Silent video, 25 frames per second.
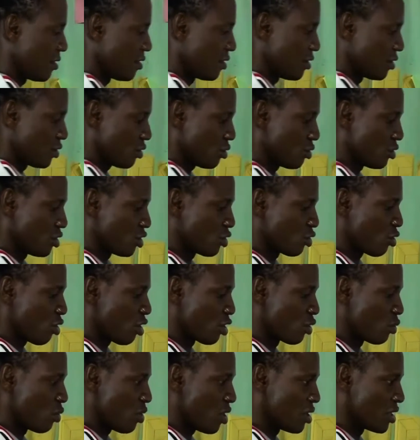So the third
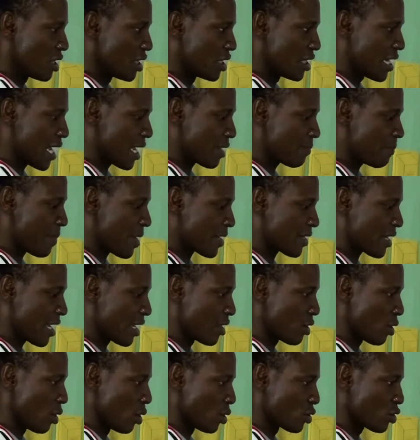one in that pattern
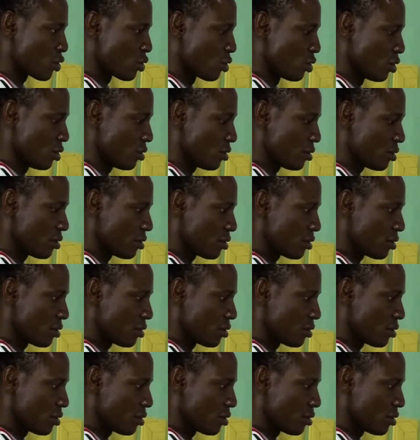also.